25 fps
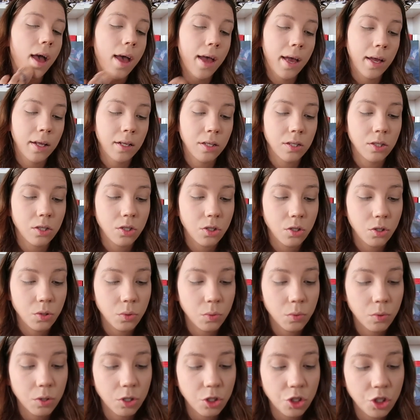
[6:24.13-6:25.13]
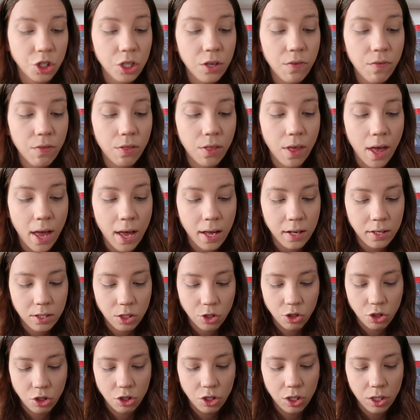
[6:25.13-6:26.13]
and to achieve
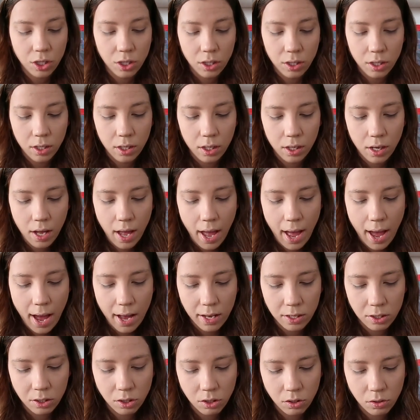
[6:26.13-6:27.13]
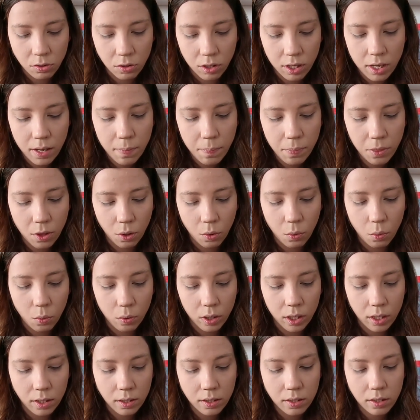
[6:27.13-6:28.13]
that she has to keep the
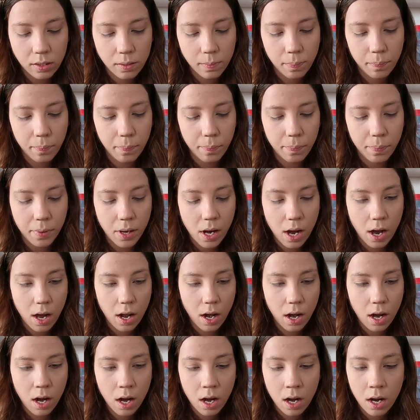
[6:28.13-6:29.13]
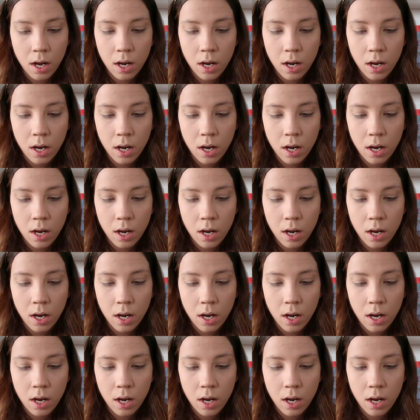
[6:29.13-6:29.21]
queens, but